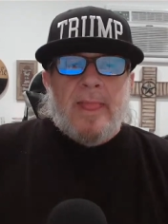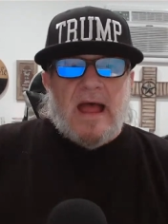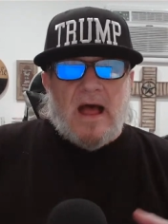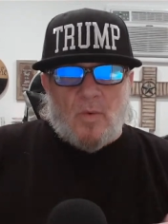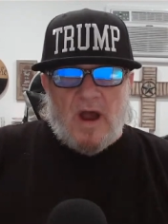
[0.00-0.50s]

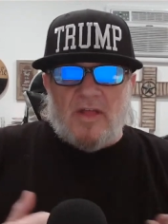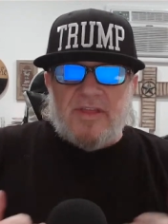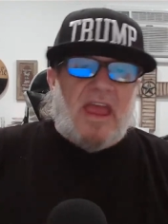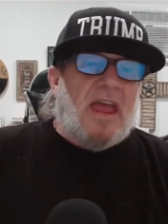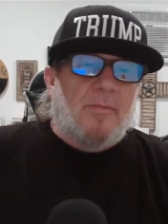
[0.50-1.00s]
uh, while
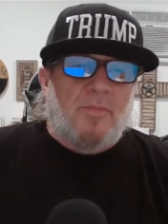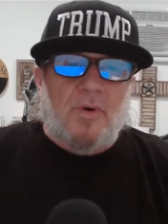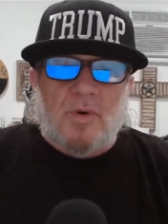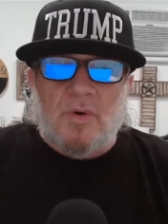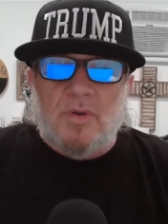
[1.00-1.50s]
the
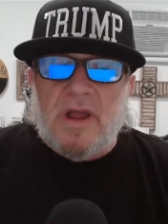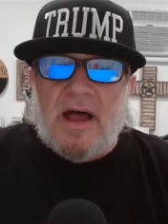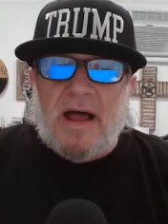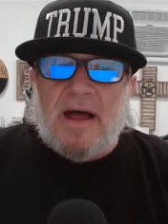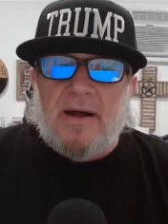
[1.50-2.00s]
emerald
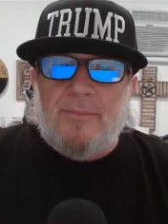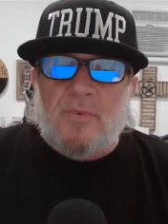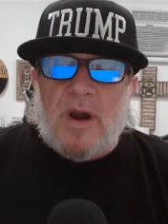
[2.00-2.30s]
uh,